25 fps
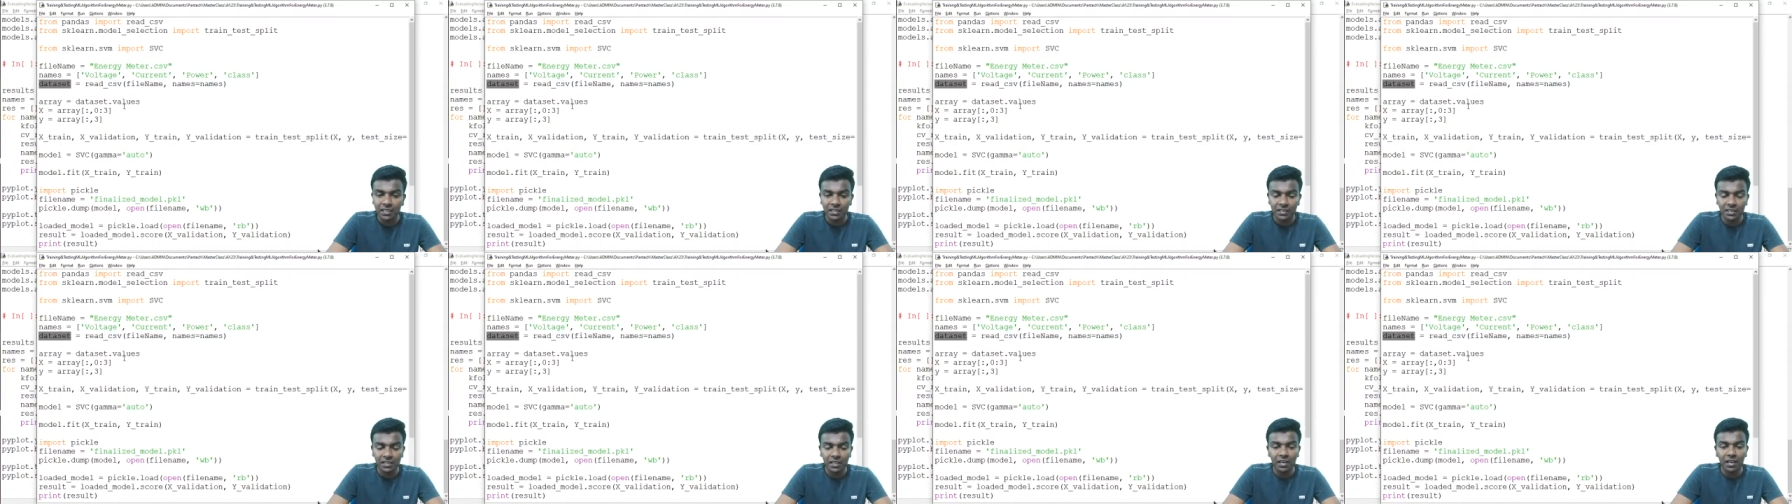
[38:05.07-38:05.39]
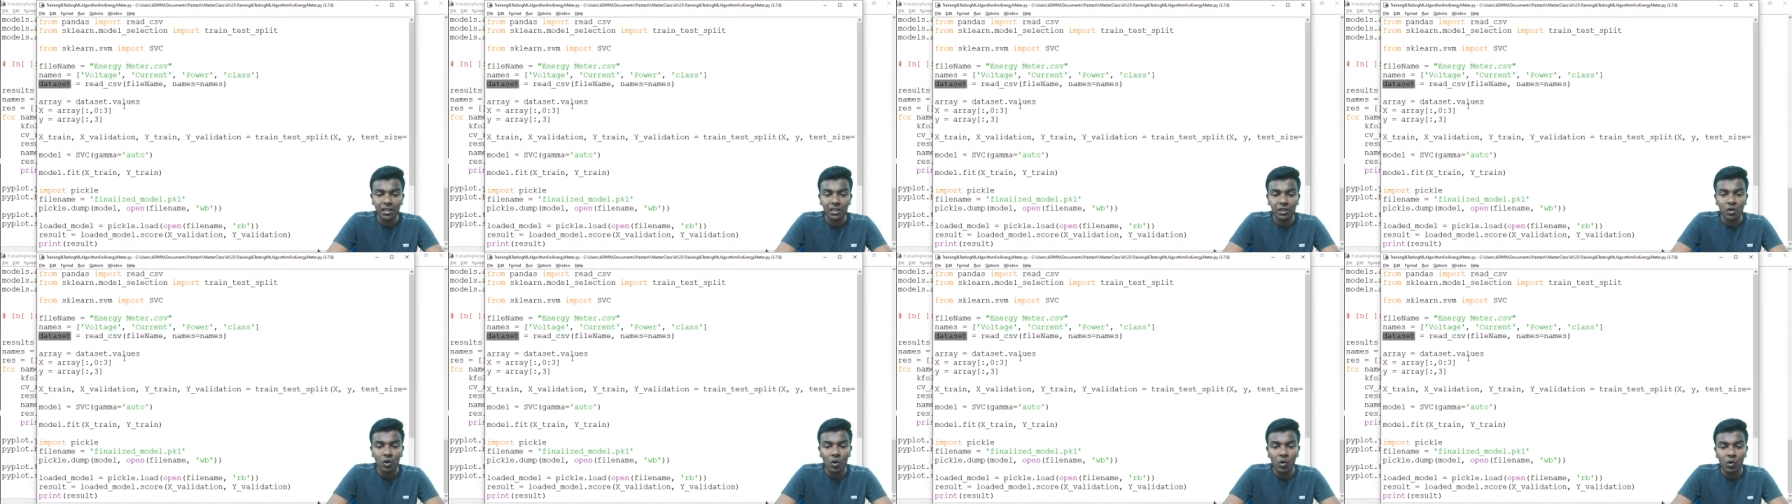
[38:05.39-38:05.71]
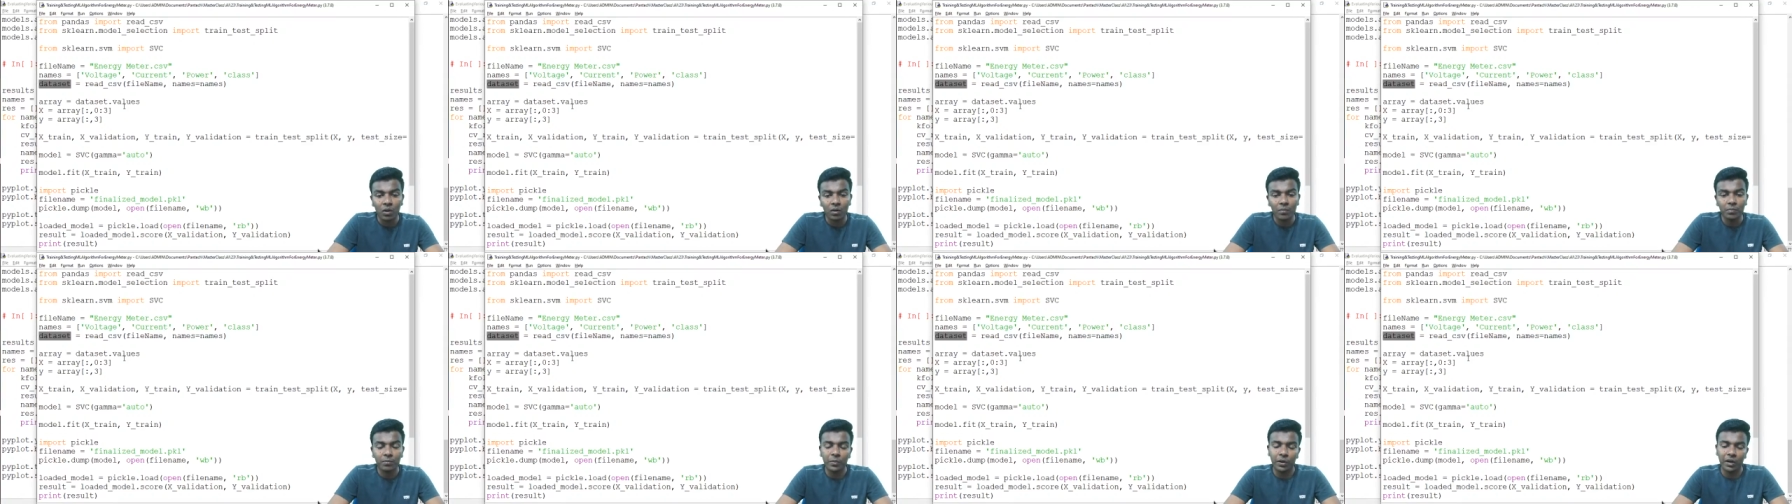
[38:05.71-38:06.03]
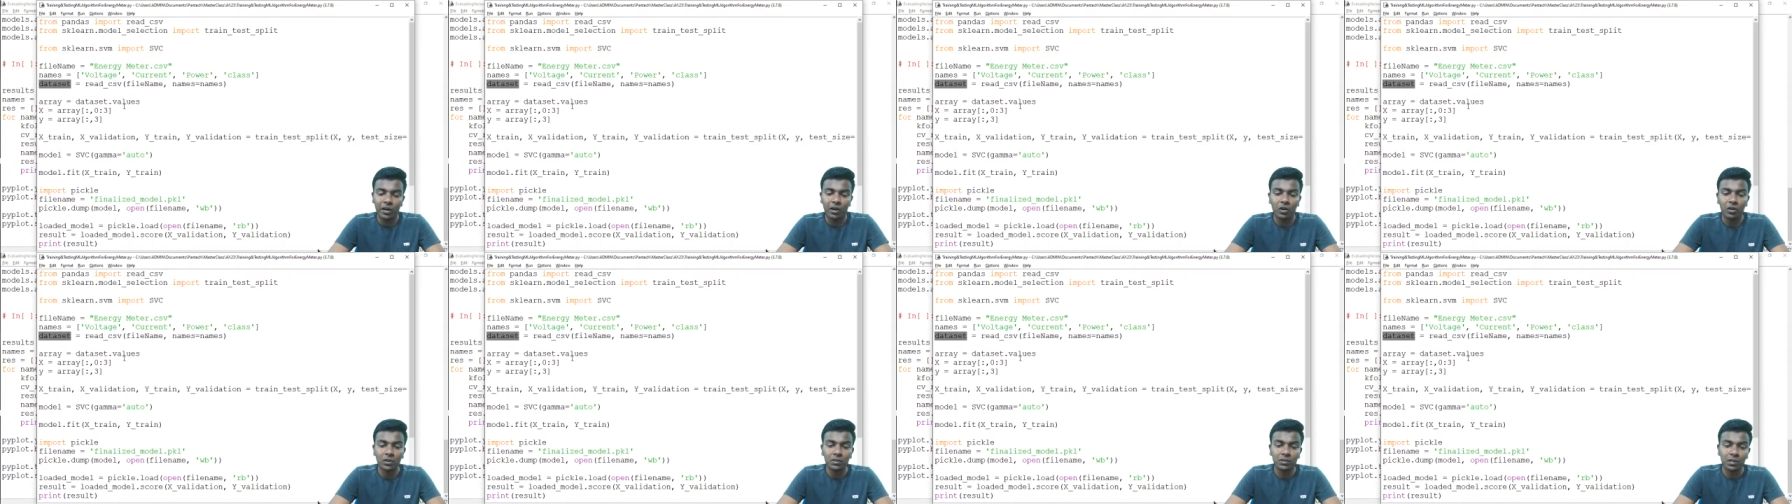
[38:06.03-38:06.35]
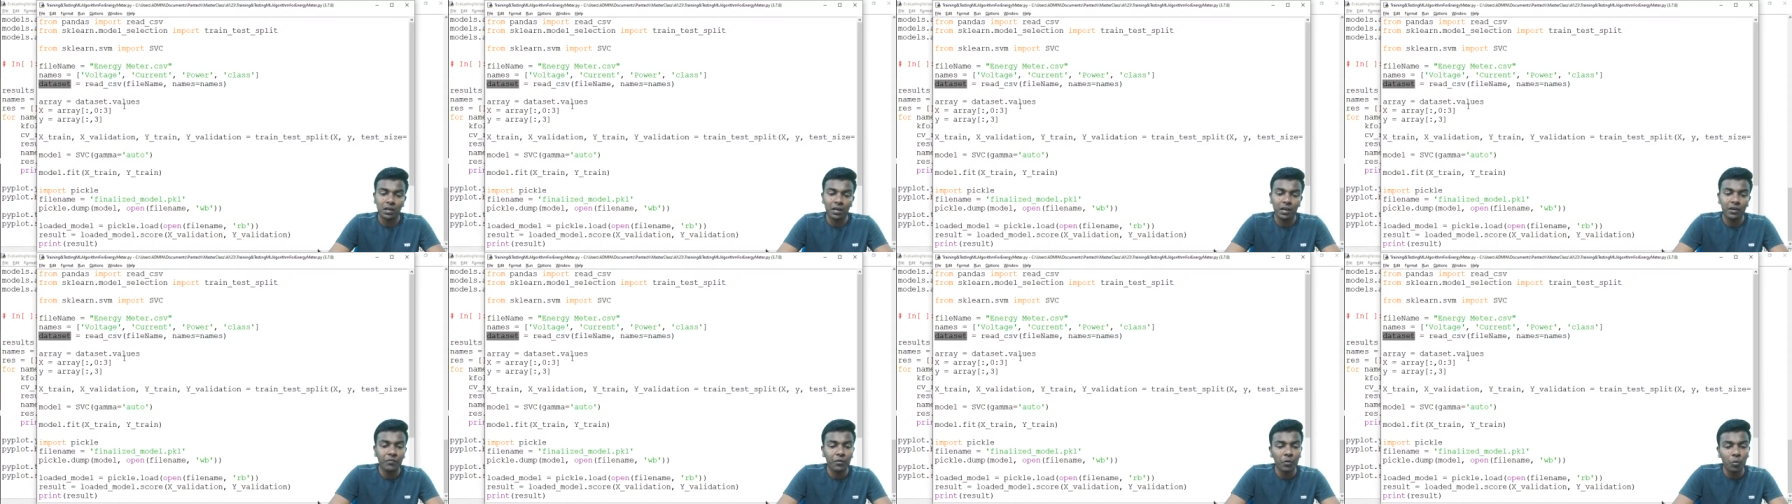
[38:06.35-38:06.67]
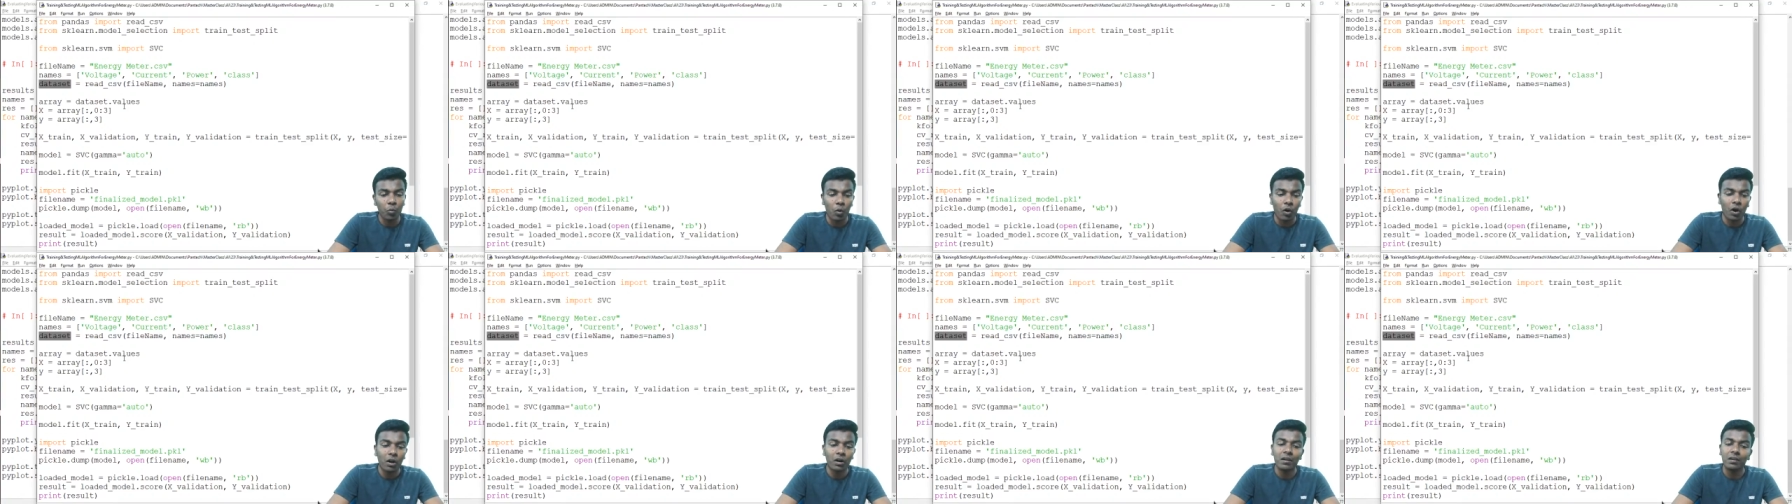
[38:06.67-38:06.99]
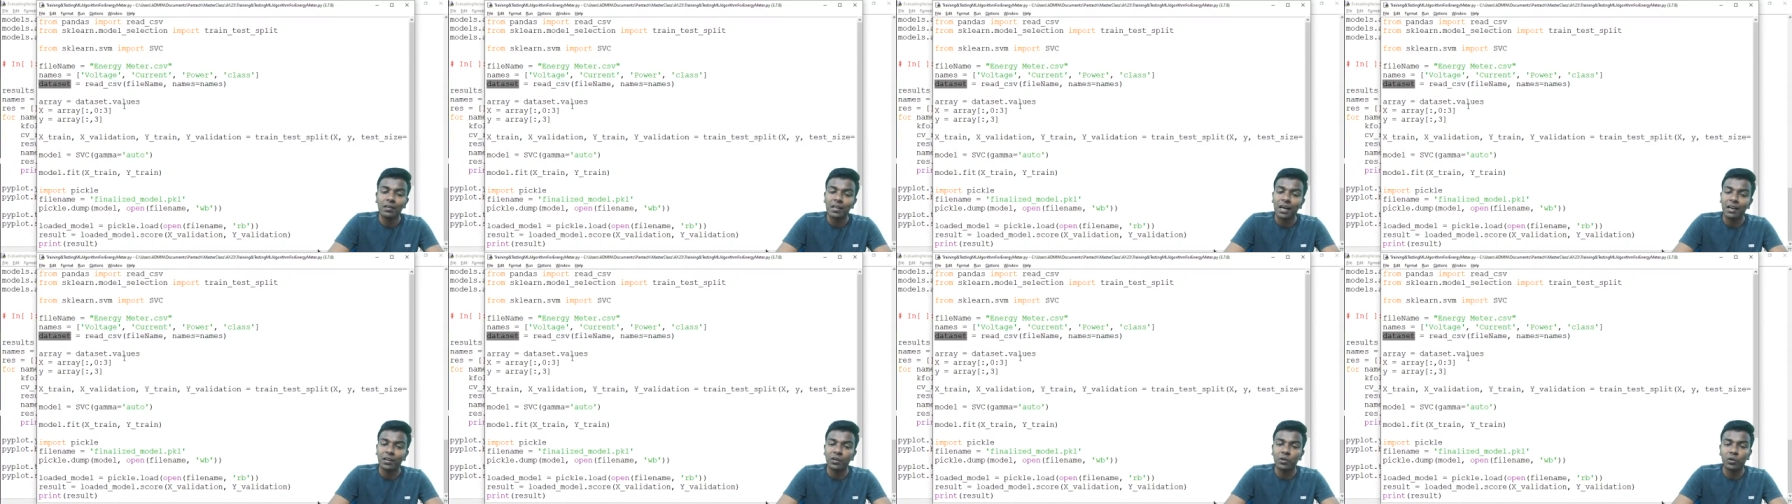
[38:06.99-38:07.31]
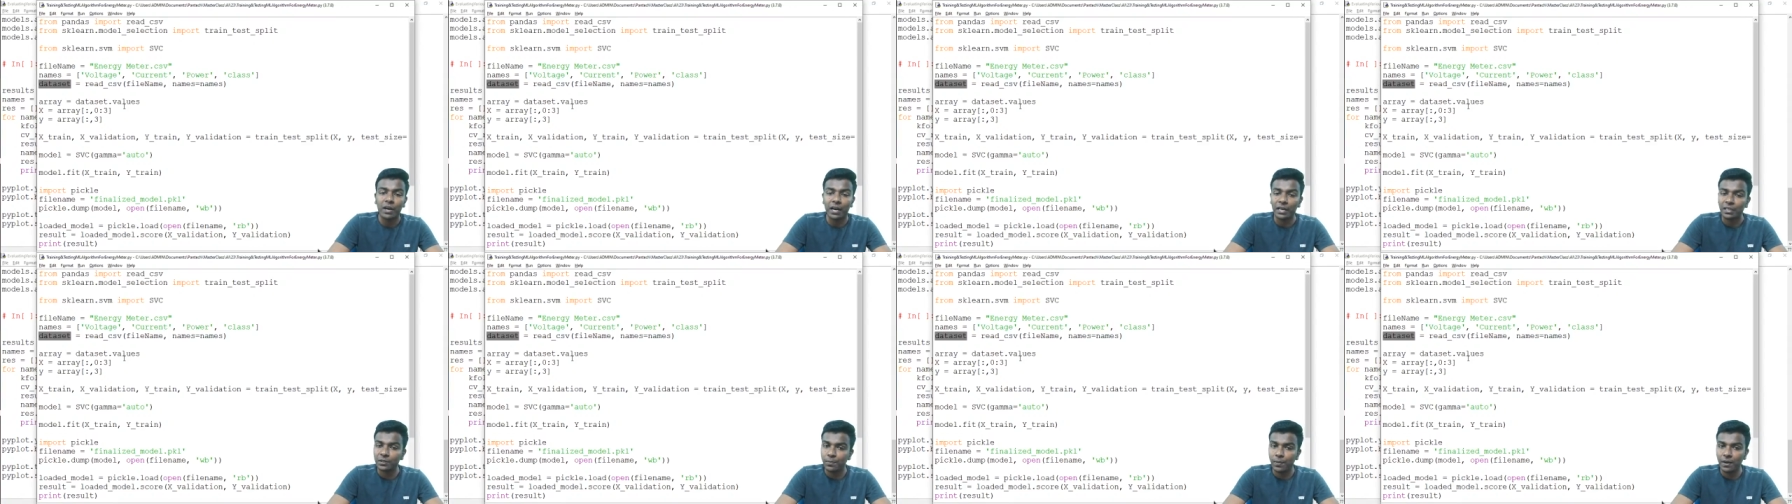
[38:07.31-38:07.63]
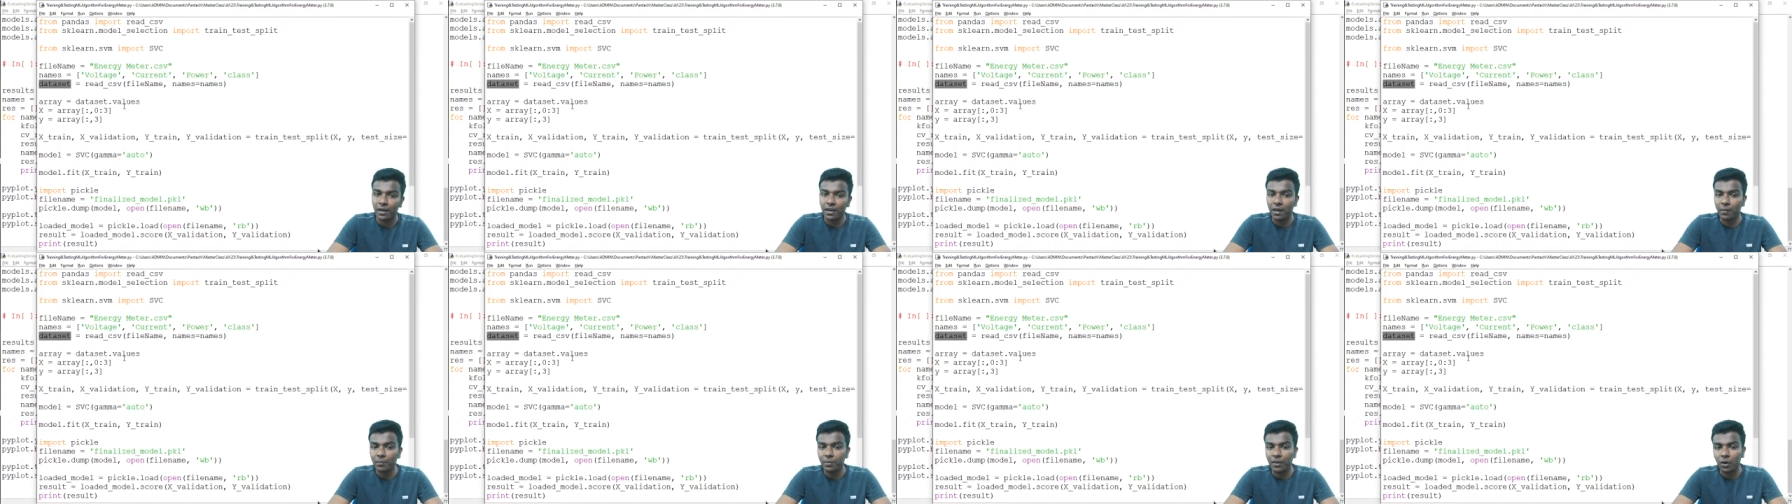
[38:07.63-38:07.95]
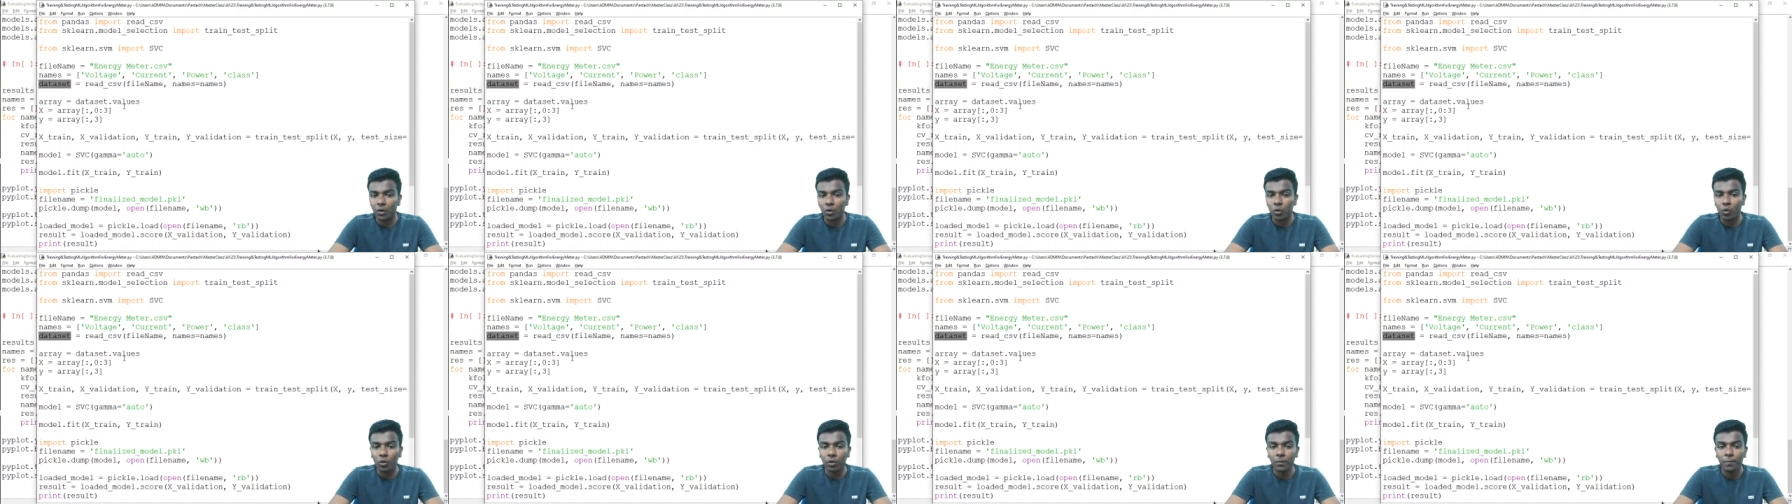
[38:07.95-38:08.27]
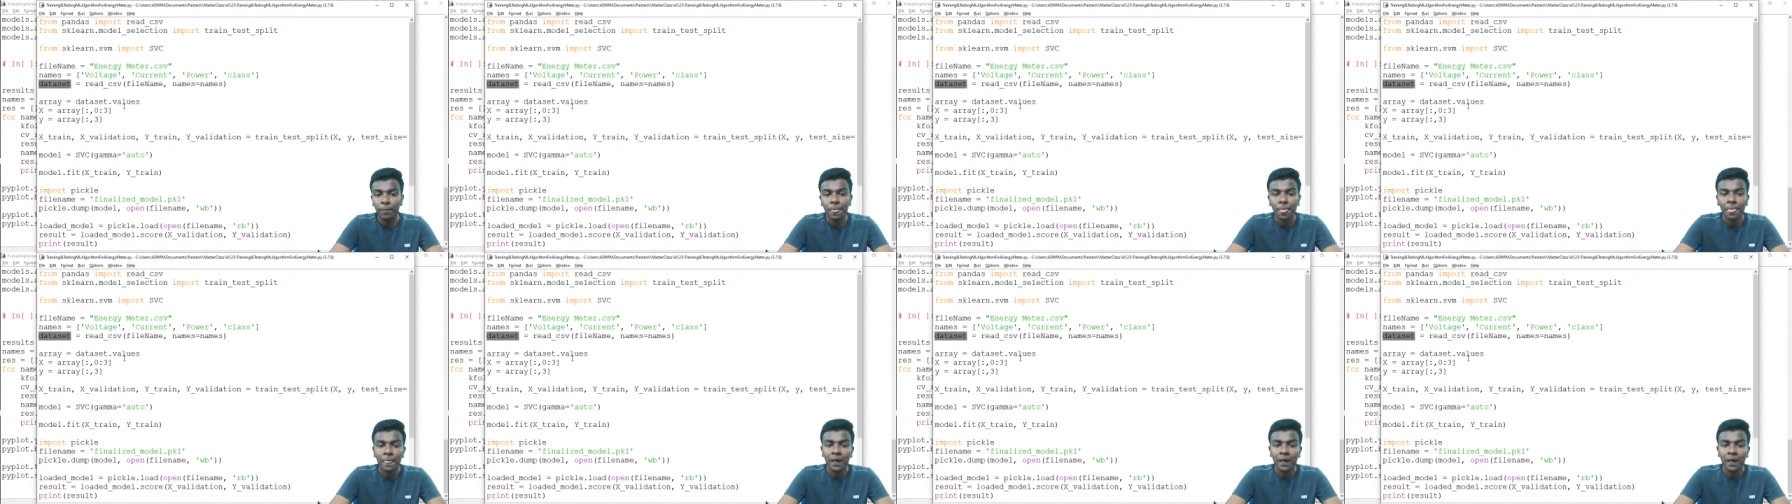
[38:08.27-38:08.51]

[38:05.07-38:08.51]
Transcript: single code, because if you want that you can split up the code.